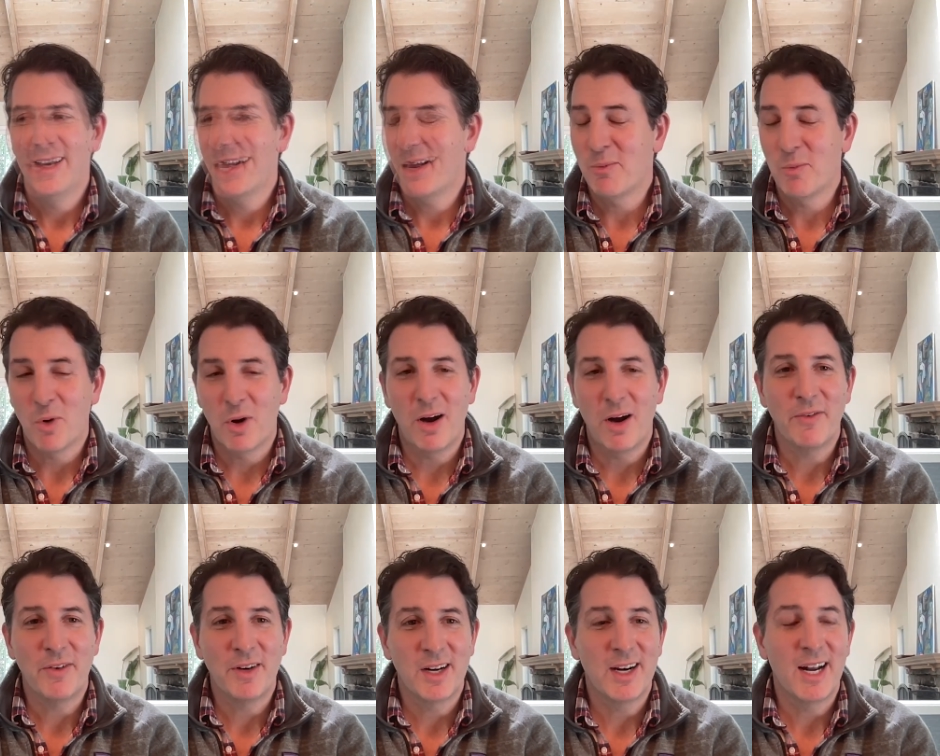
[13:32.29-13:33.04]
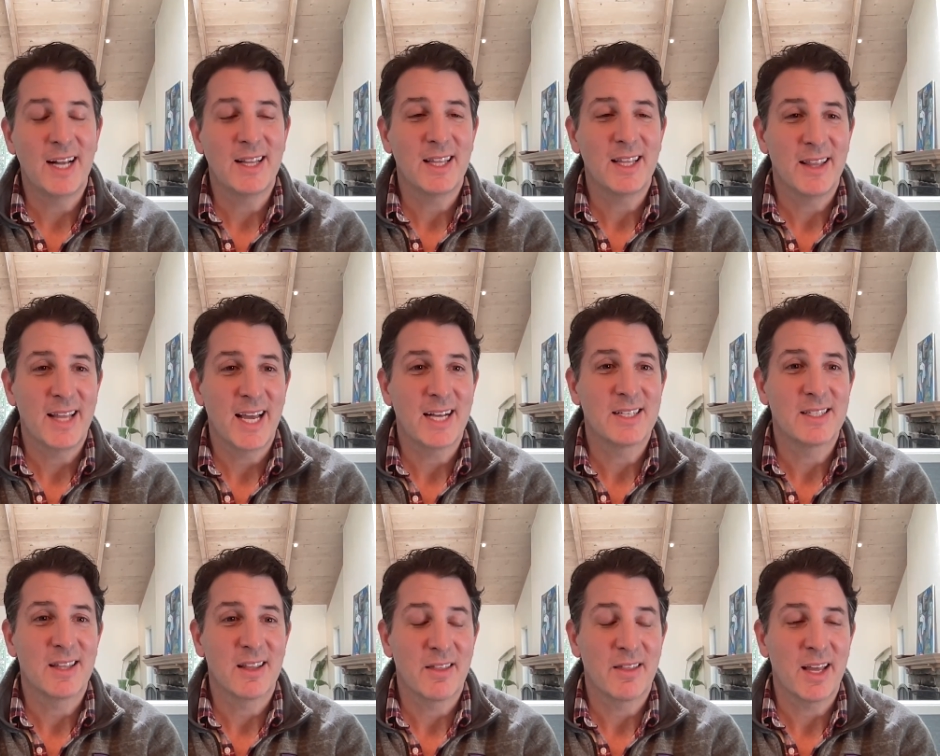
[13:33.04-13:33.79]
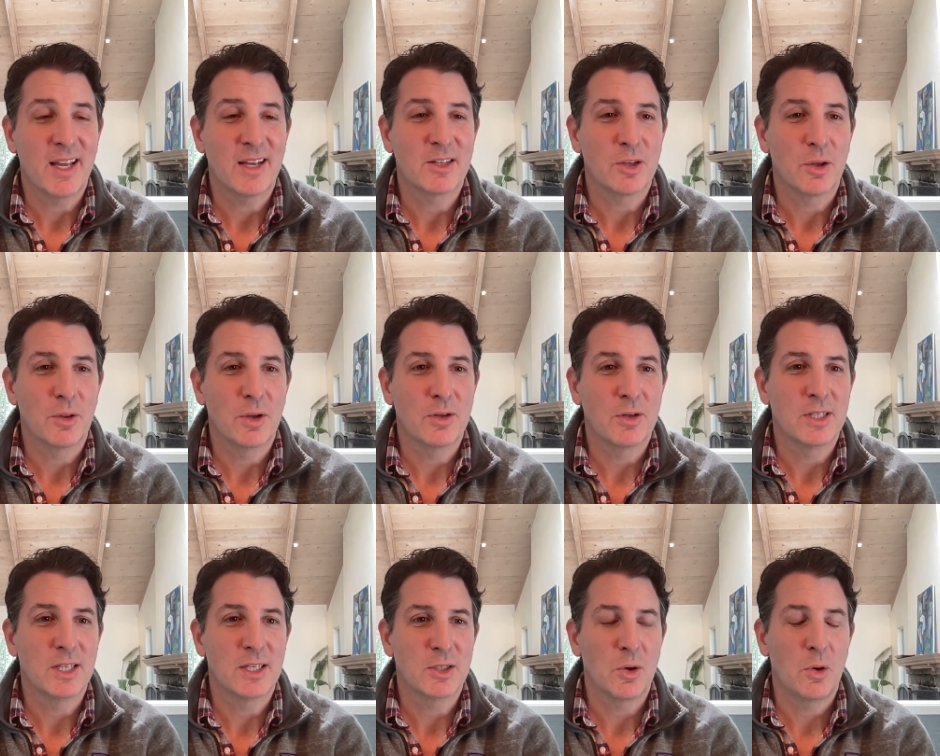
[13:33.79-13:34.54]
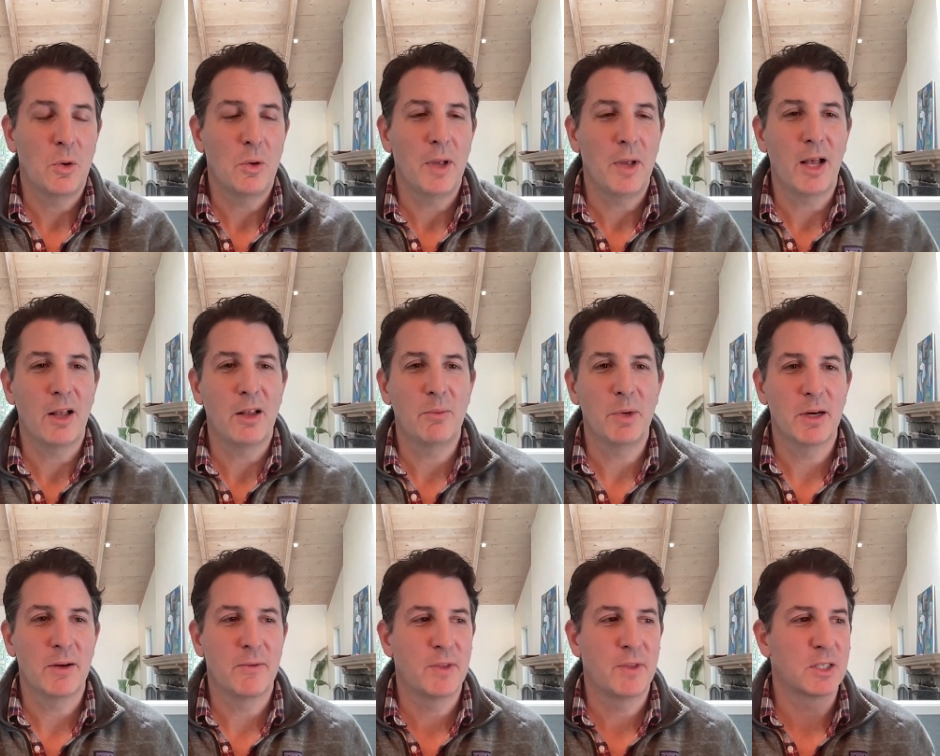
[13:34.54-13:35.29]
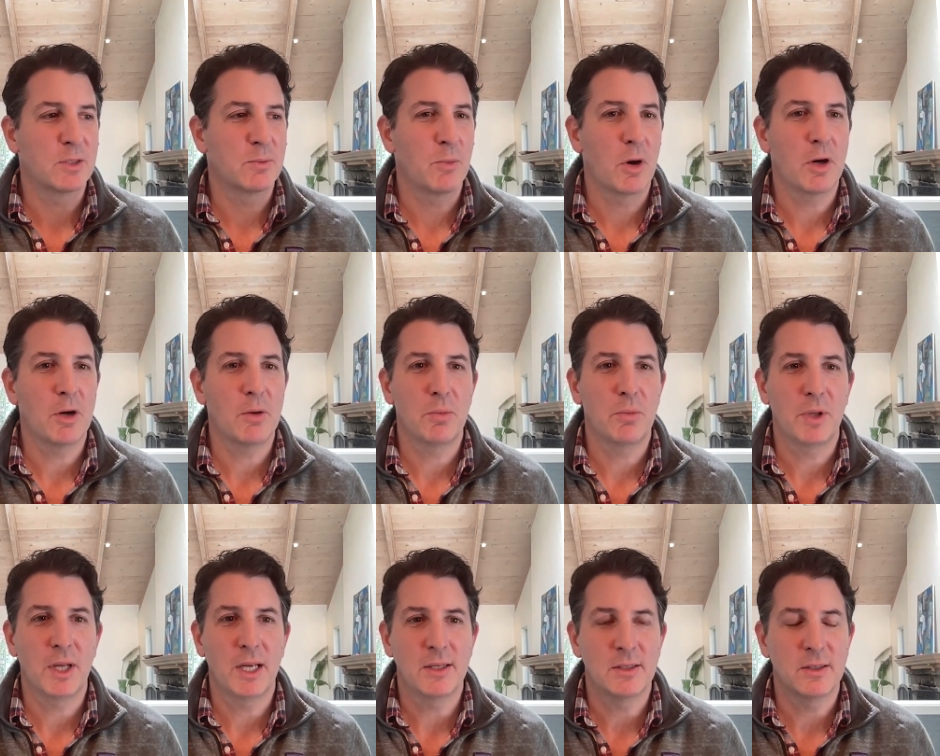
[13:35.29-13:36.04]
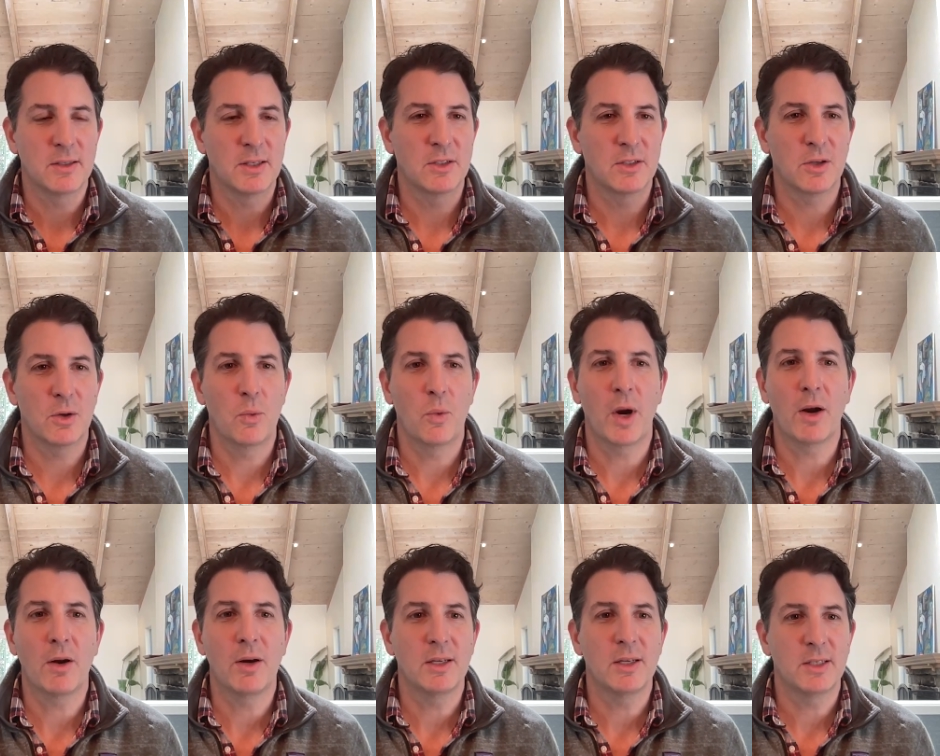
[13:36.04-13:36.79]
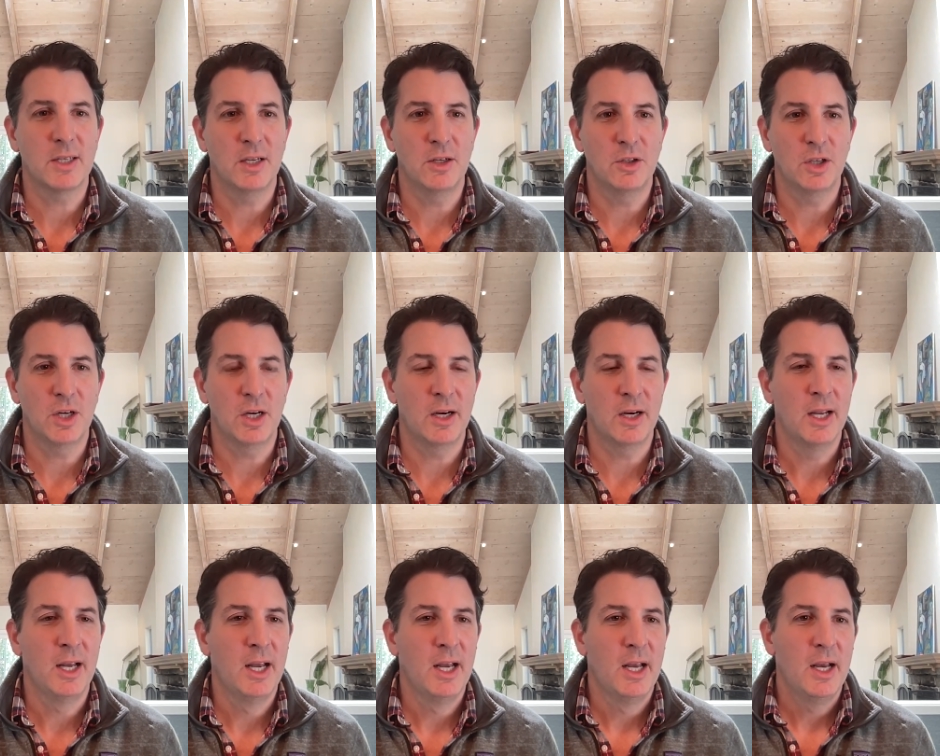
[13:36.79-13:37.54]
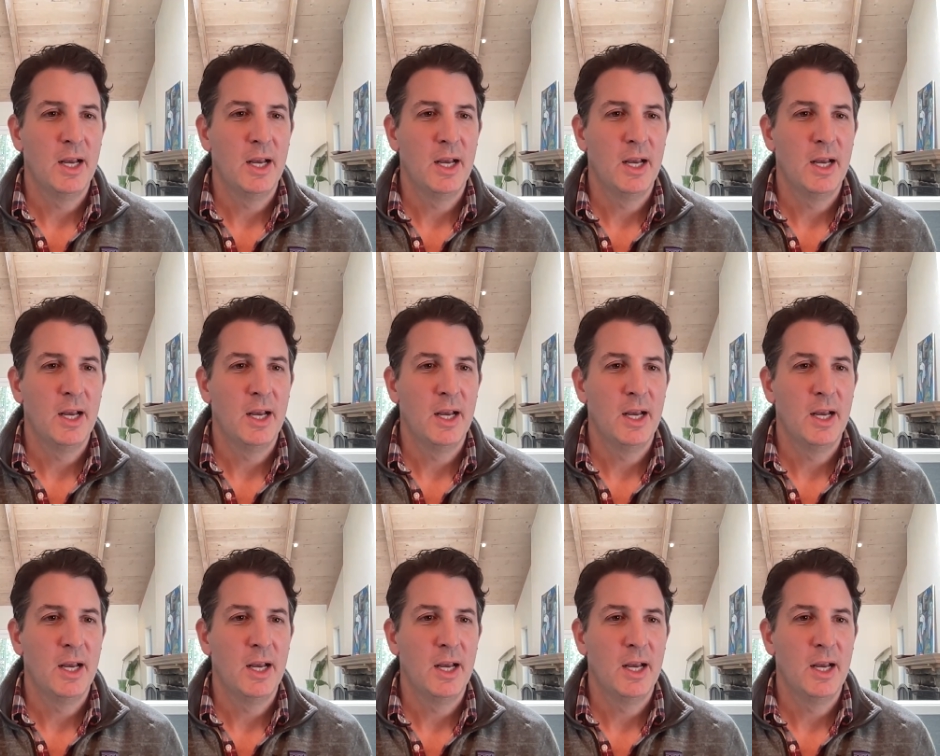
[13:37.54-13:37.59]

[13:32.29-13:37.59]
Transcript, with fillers: And more often than not, then that's the thing. So there's this whole element of this marketplace is this awareness engine